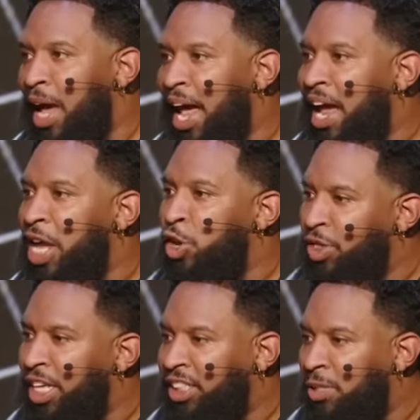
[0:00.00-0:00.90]
your hand and you
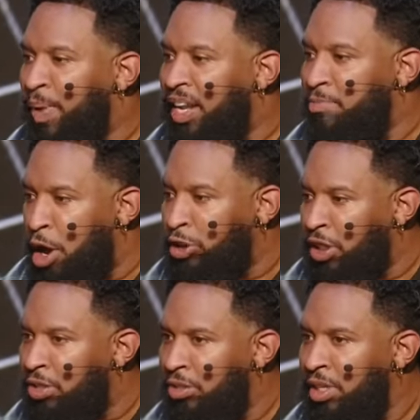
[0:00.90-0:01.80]
think she's being
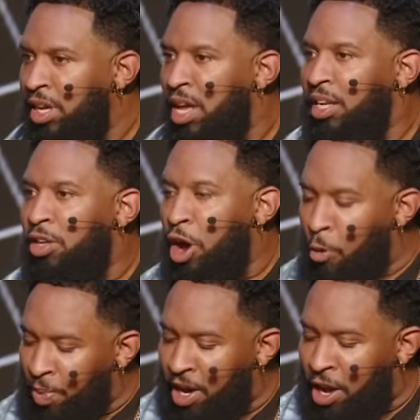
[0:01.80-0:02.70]
emotional. Then you
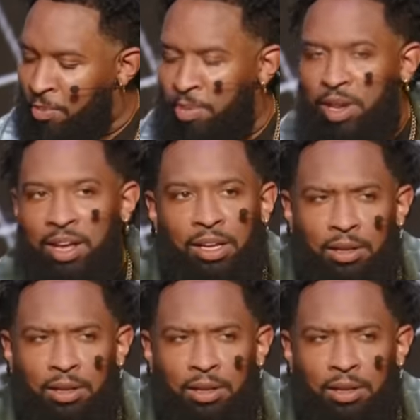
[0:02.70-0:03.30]
open it up, you're like,